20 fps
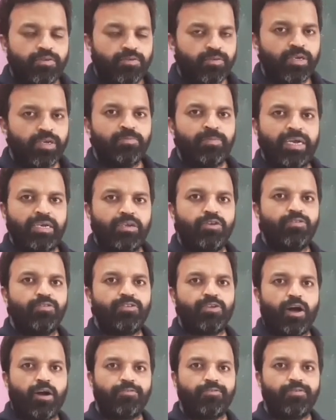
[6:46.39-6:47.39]
we make use
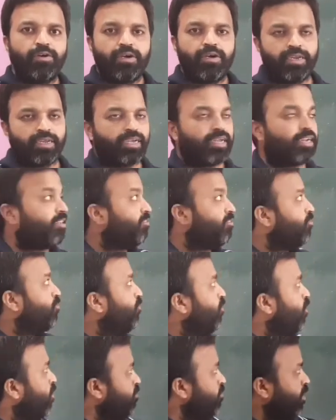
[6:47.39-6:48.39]
of recurrence
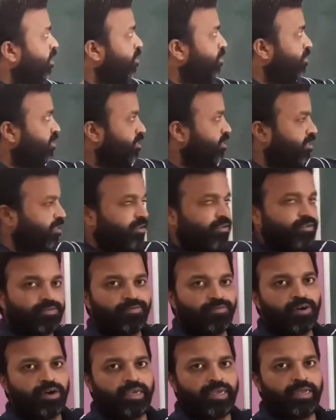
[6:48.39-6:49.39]
formula here
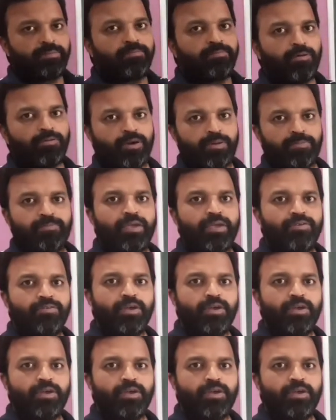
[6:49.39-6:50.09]
for n power p,